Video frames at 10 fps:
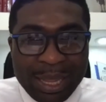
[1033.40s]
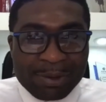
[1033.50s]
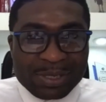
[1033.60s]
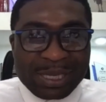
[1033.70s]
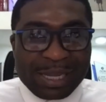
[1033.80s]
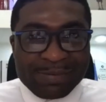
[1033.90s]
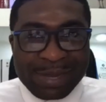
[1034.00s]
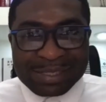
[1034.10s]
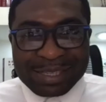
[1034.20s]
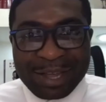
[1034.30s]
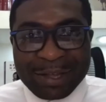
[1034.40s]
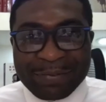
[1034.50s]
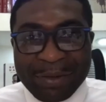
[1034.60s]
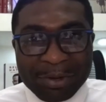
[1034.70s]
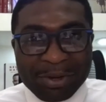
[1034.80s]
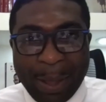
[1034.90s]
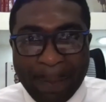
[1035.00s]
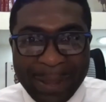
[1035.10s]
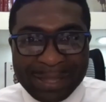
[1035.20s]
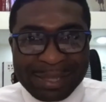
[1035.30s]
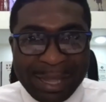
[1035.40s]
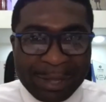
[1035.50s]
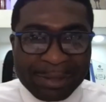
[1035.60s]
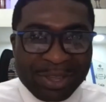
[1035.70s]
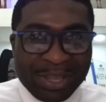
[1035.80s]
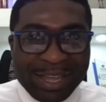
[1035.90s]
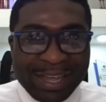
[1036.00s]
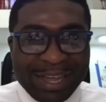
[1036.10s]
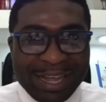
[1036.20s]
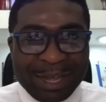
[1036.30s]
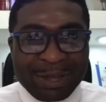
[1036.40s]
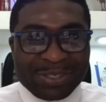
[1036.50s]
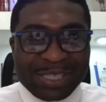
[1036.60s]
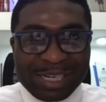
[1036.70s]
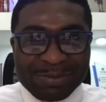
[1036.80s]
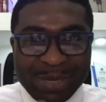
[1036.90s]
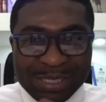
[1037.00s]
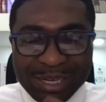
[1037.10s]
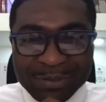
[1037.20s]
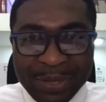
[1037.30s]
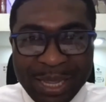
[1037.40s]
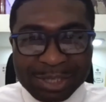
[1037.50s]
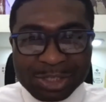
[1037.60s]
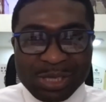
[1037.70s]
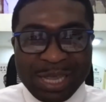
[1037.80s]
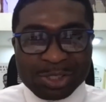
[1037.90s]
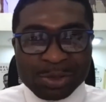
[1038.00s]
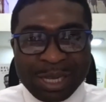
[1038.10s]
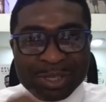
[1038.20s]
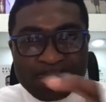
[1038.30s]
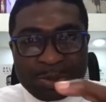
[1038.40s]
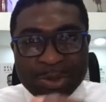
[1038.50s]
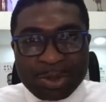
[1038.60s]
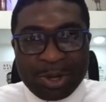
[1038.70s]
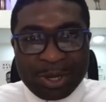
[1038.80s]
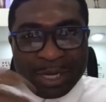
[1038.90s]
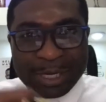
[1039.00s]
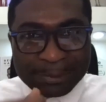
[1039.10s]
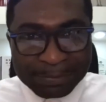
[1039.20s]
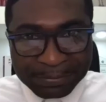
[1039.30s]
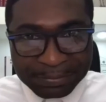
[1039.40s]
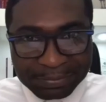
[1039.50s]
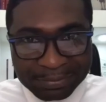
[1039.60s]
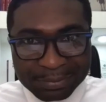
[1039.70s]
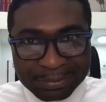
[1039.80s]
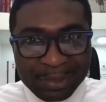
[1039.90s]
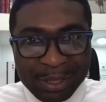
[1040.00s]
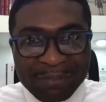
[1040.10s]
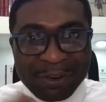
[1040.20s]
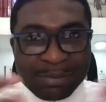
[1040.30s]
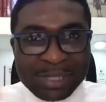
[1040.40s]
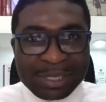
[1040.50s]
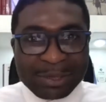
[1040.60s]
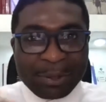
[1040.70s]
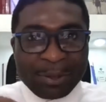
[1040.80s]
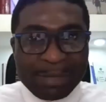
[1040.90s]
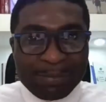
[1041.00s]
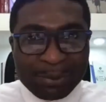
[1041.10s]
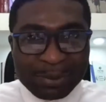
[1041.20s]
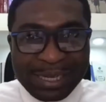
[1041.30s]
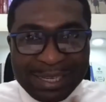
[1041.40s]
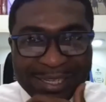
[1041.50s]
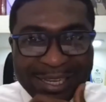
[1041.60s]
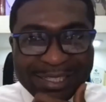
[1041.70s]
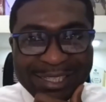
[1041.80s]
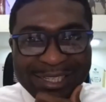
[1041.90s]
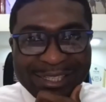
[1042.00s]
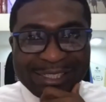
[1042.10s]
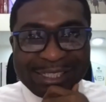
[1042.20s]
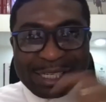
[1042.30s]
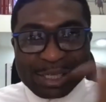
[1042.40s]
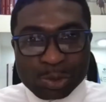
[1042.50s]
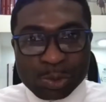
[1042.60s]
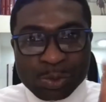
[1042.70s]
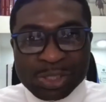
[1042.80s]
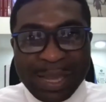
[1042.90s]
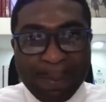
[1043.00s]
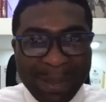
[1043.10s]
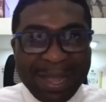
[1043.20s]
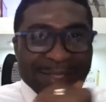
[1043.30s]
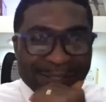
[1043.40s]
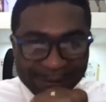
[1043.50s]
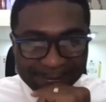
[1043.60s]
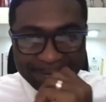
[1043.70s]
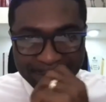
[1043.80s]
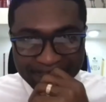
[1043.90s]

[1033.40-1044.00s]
I was telling myself and one of my partner, I was telling him, I said, I should point from the holy book that said, these two shall pass.